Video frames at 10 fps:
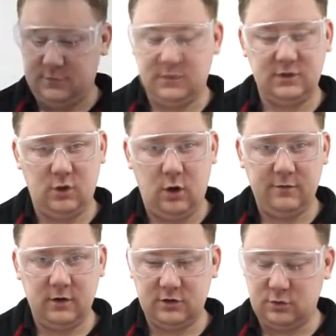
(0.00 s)
So
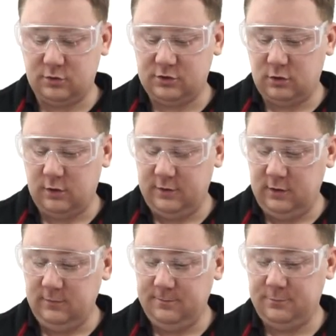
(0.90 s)
I've got a Torx driver
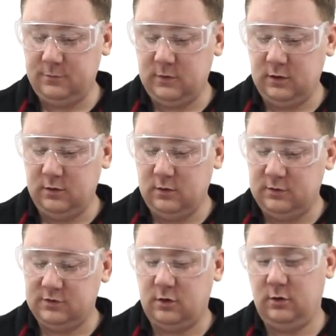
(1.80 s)
here,
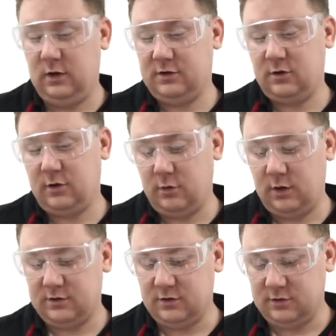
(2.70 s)
and it's got the
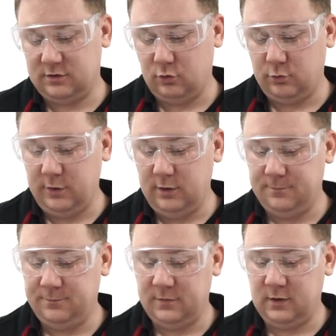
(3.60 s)
correct size torque bit,
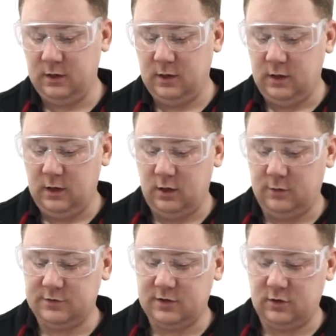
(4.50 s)
and
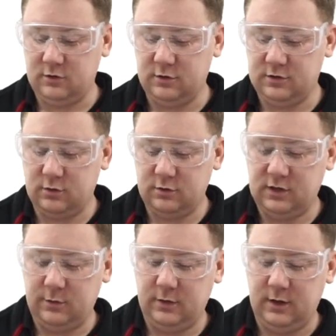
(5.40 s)
I'm just going to do the screws
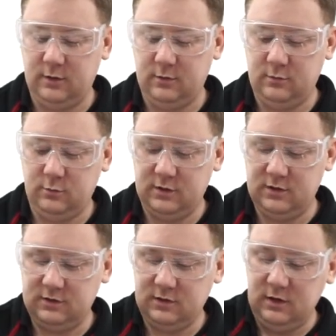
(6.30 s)
up with
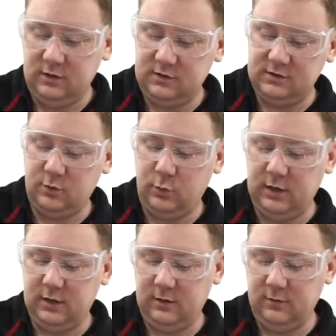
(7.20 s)
this. This is a
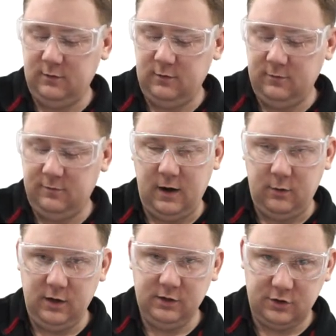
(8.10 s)
Wheeler fat
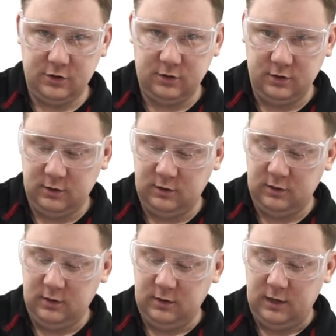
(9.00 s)
wrench,
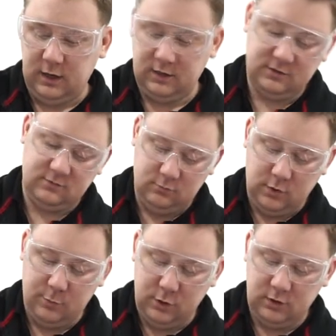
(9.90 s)
and it's
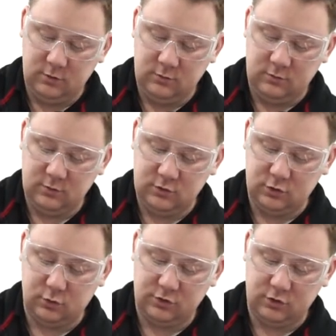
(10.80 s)
a pretty good
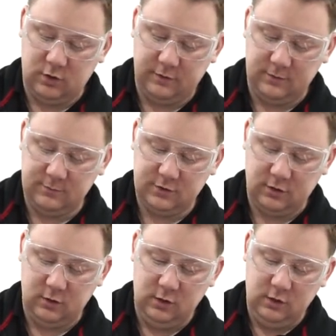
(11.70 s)
Torx driver.
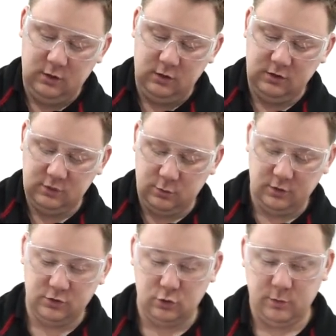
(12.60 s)
So you just want
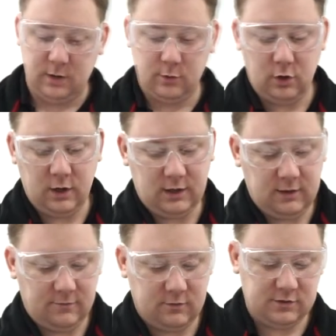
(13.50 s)
to do them up
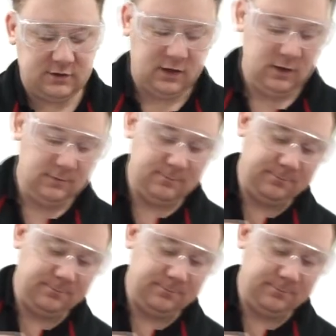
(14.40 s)
lightly for a start,